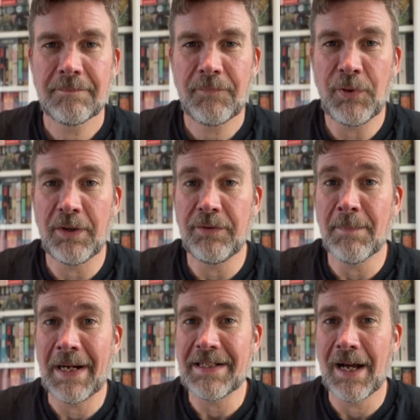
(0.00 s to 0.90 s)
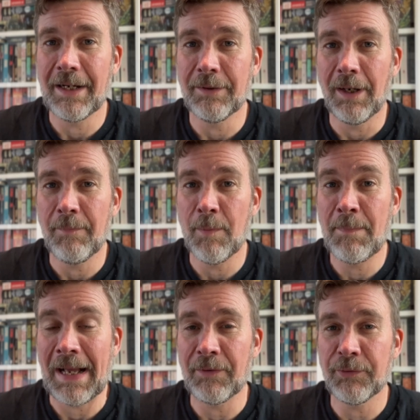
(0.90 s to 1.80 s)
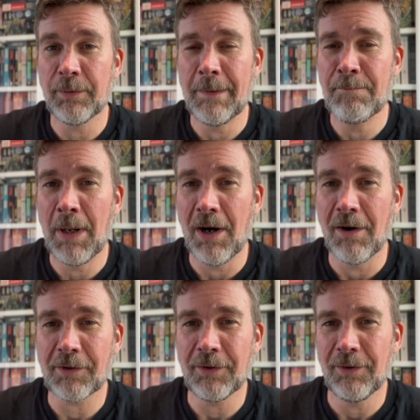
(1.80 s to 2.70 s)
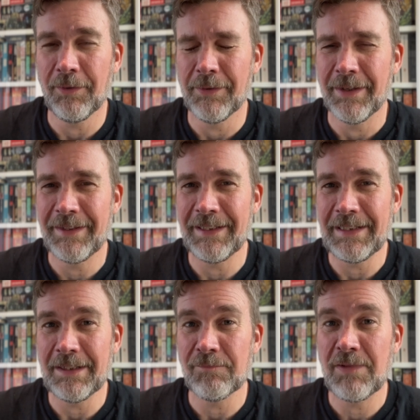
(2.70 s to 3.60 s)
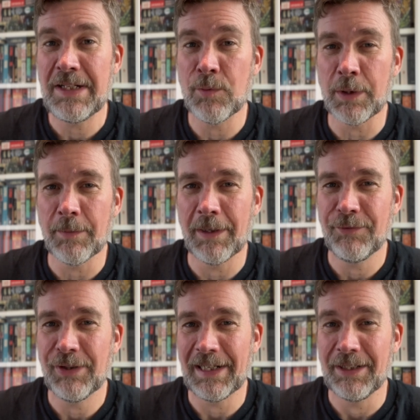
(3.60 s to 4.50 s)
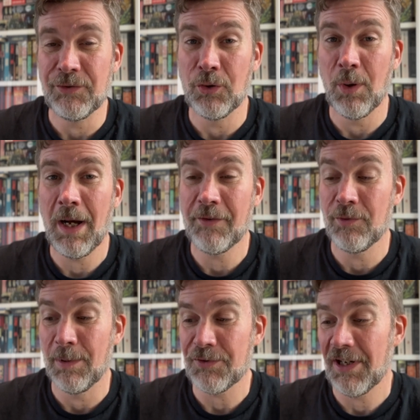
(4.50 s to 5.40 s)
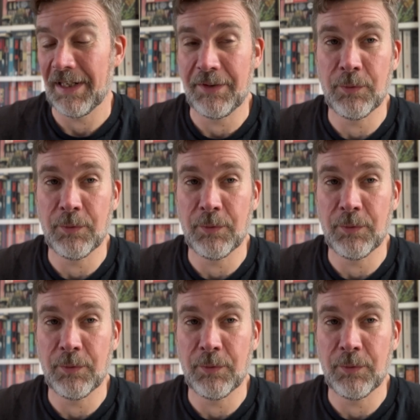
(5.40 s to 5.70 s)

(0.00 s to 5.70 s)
So as you may know, I'm about to embark on the Read What You Own Challenge or 100 Book Challenge,